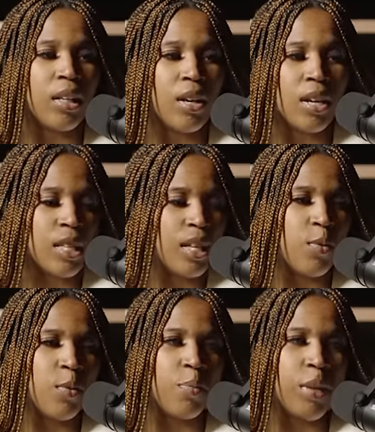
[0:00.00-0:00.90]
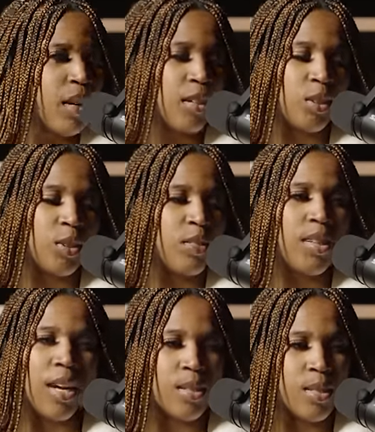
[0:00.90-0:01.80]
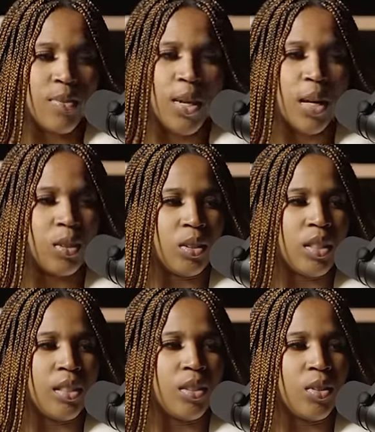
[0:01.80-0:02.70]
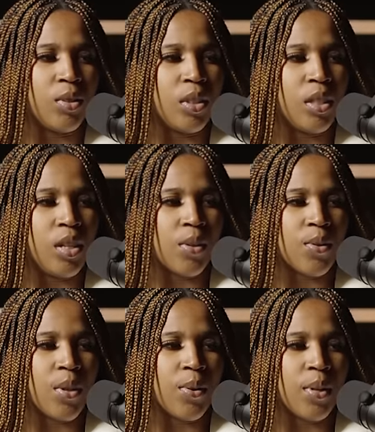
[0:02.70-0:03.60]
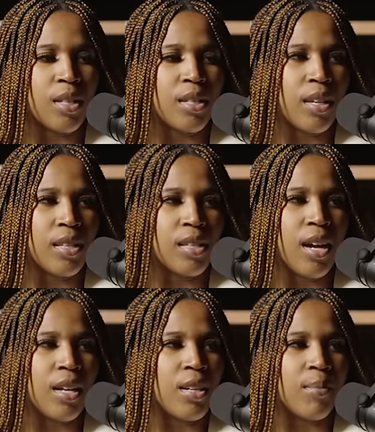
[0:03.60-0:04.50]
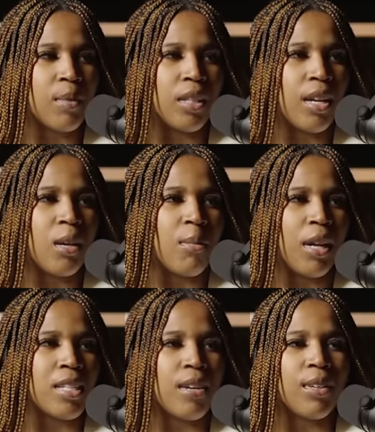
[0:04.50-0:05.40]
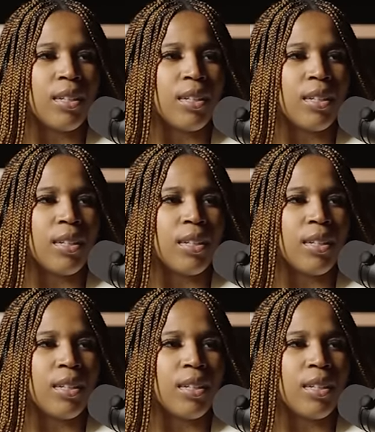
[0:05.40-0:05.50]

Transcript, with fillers: content that we've put hundreds of thousands of dollars into you know so it's it's not something that anybody's ever